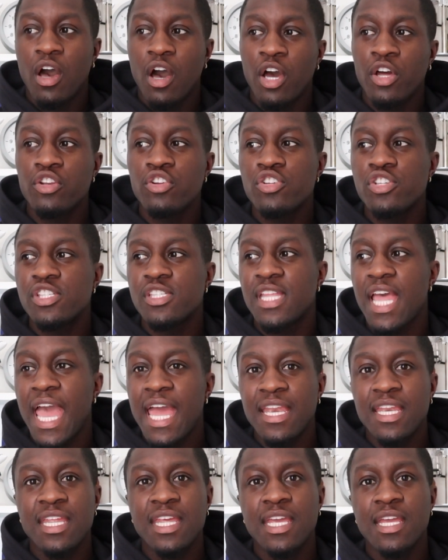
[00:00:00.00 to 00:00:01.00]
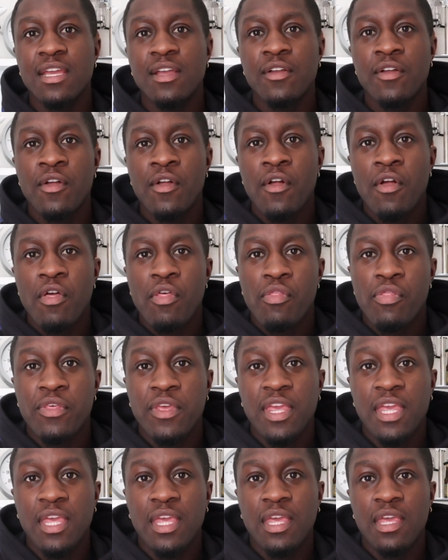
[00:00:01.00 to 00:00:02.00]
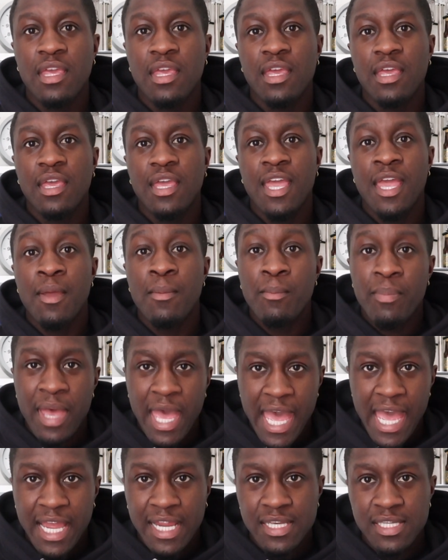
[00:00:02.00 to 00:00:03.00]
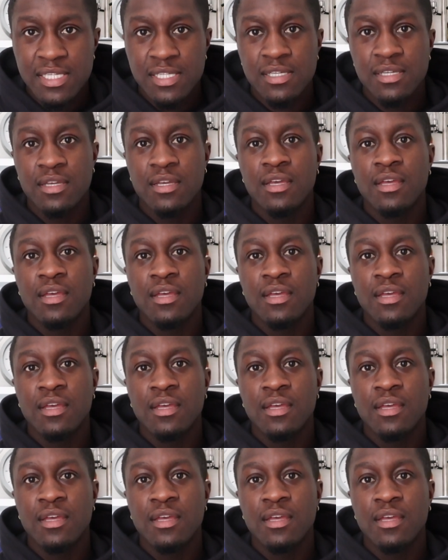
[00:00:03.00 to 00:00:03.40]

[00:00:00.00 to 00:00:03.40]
understanding the impact